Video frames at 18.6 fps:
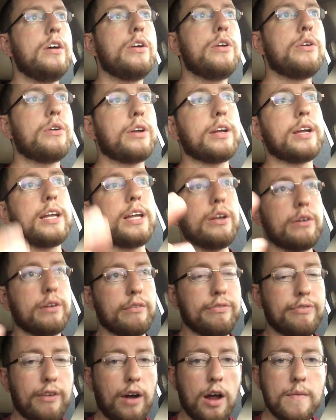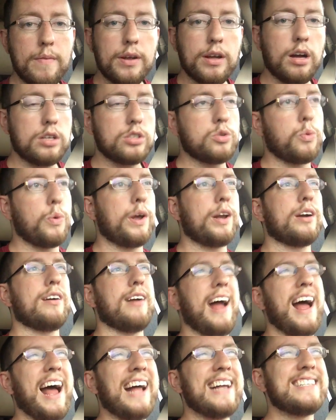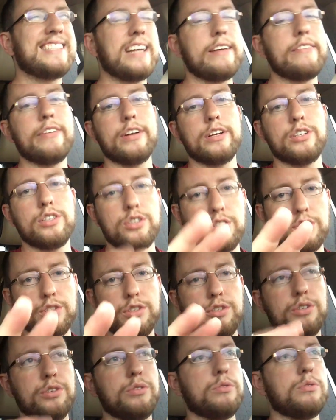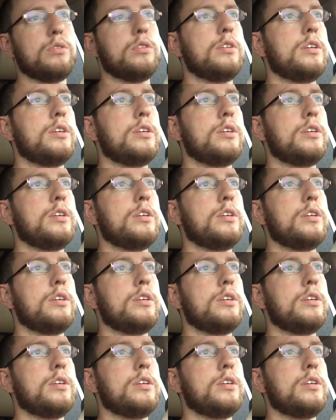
You can you can find me on Twitter at Dave Ettinger two.